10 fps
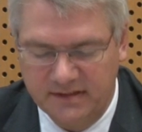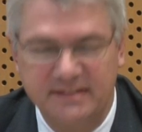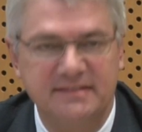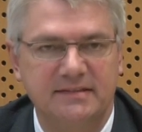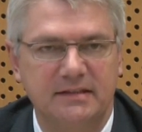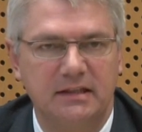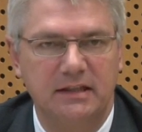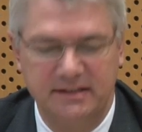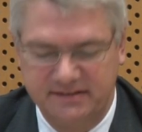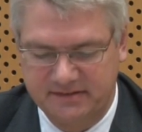this
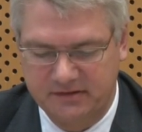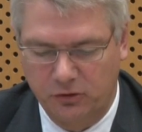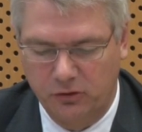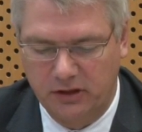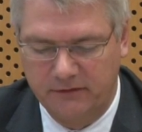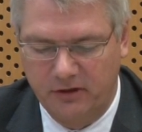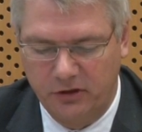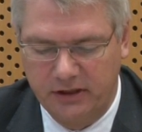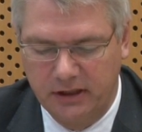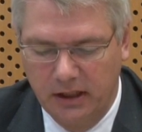is so a
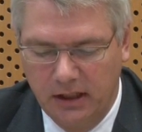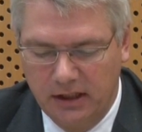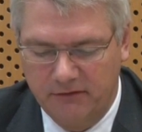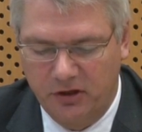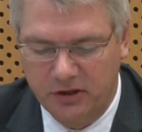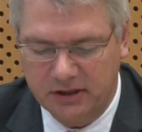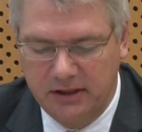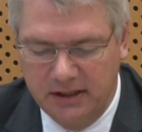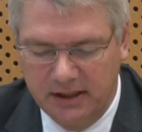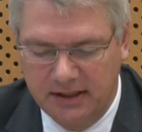very
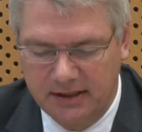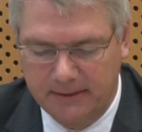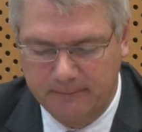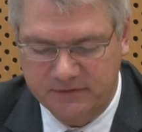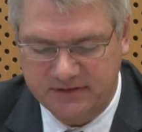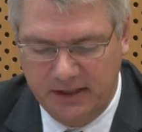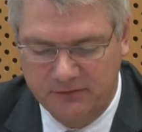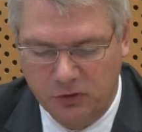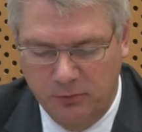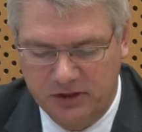clear
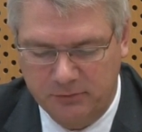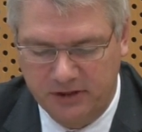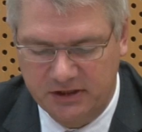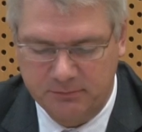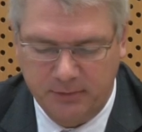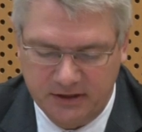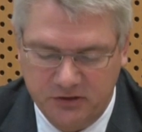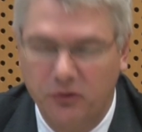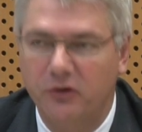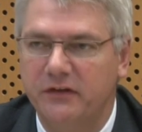self-commitment,
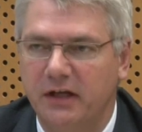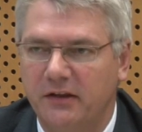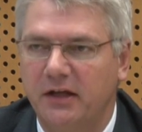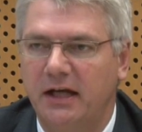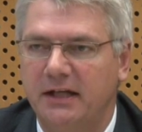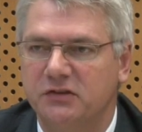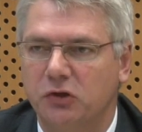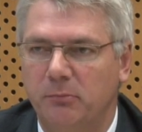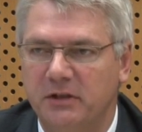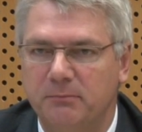but on the other hand,
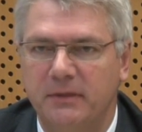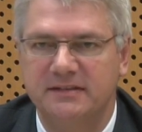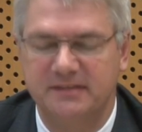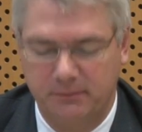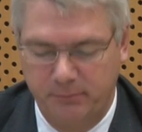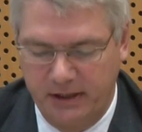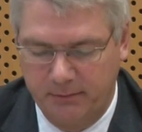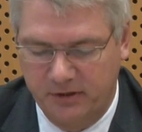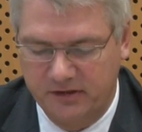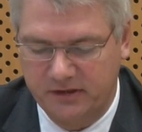commitments and
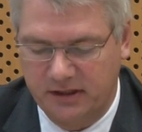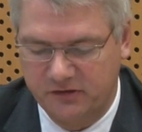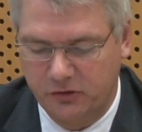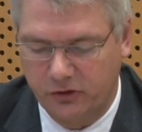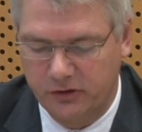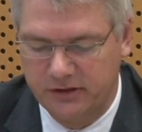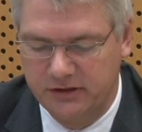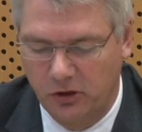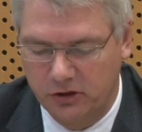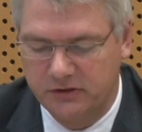papers are certainly
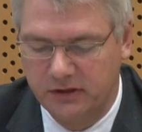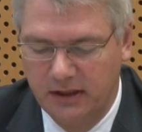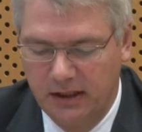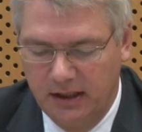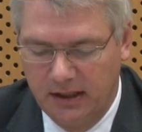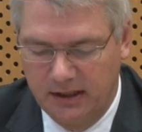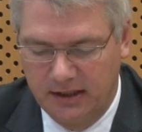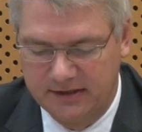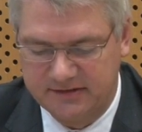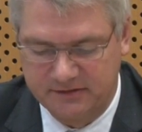not
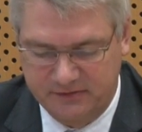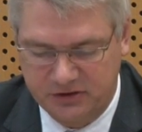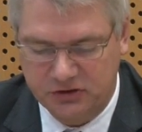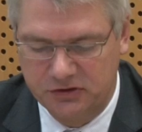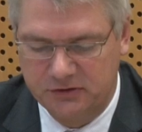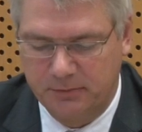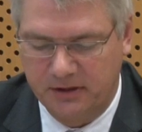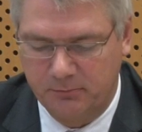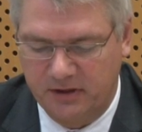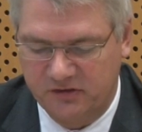sufficient,
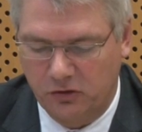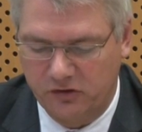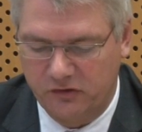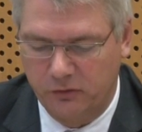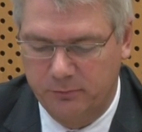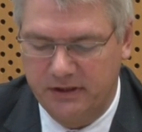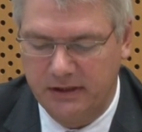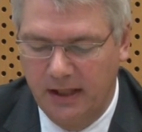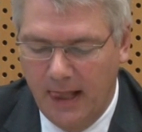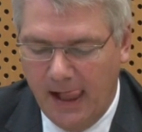but must also
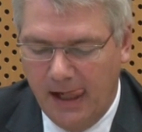be